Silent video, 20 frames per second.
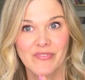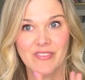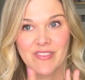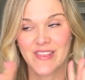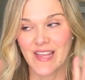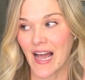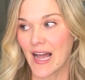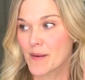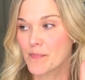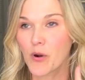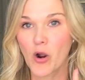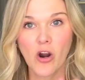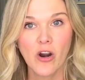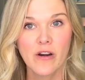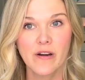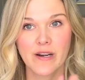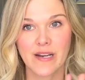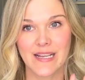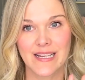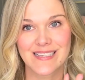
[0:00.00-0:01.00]
that
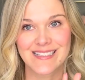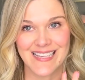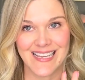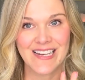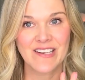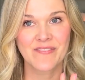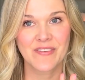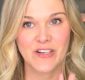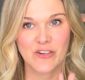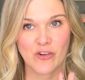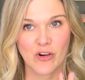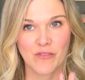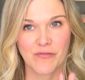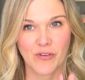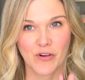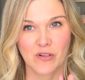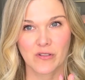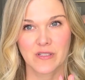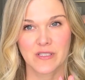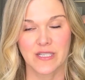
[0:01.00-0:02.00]
part is in vitro
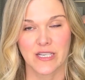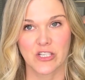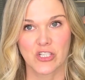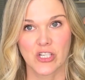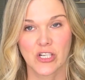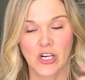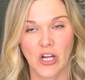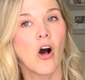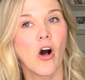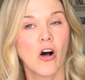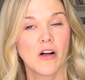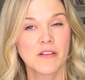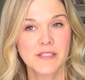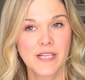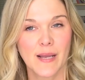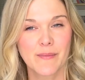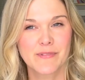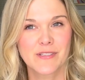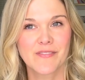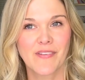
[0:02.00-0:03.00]
fertilization. All
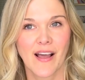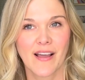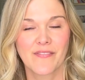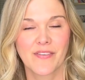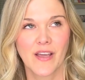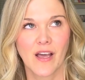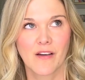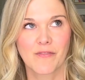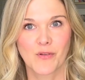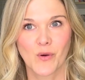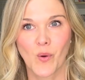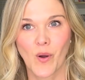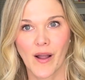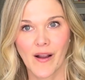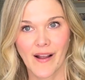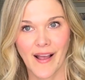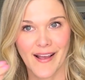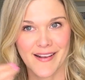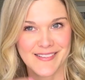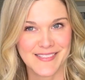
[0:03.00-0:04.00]
types of IVF require
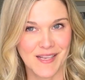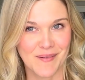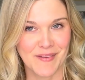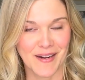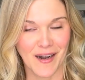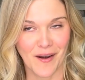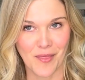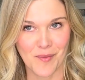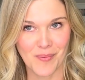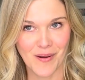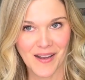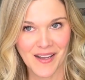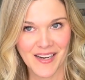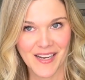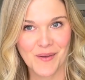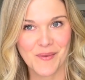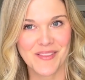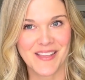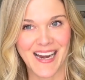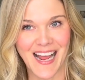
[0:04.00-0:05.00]
eggs coming out of the body
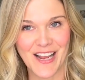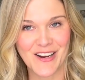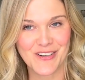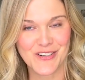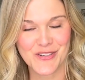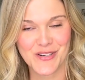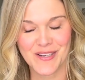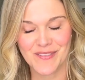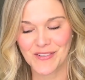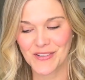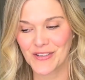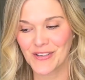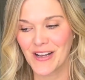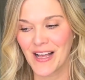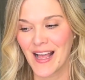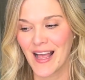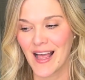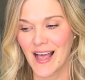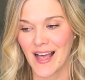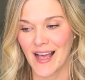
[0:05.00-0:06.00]
with an egg retrieval
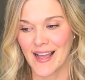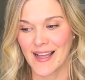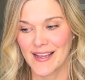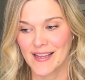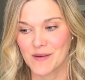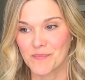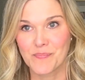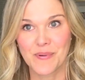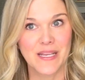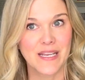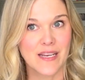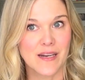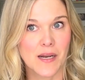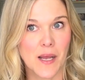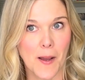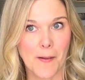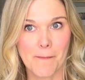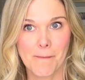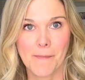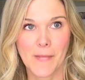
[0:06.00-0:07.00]
and being
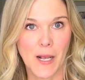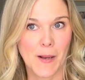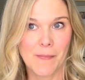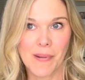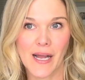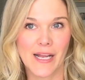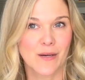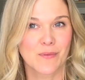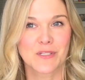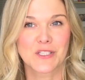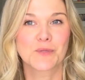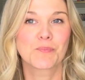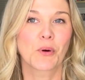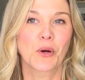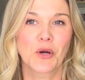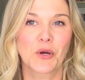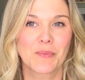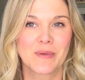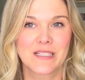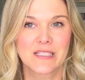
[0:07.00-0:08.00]
combined with
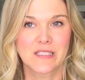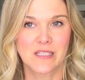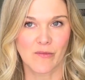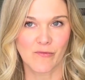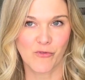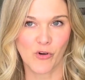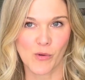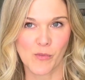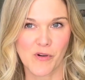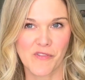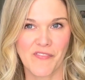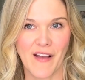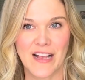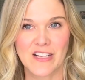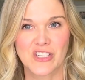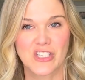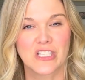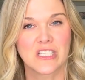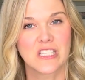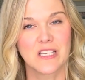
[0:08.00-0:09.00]
sperm in some form or
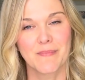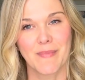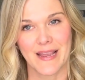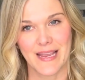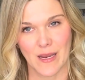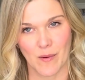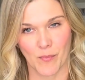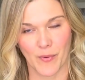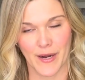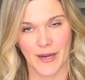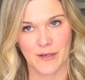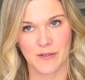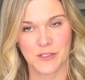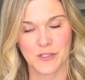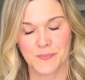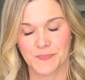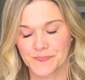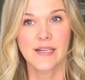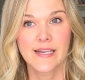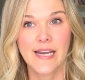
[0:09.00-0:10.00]
fashion to make embryos.
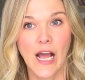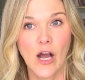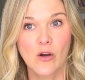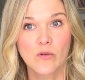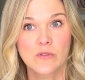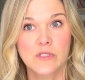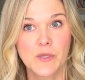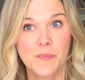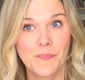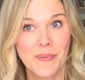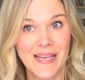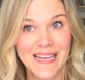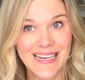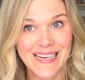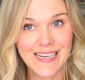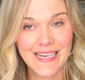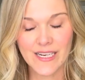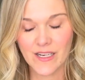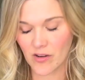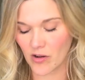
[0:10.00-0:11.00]
Now,
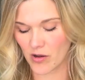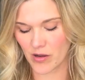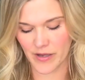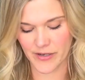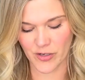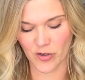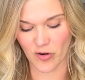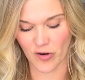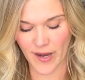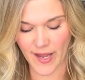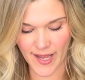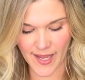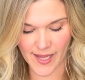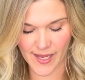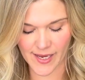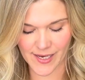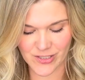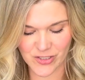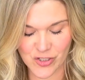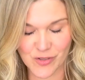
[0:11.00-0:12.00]
depending on your
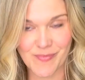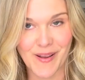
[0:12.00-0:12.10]
age, your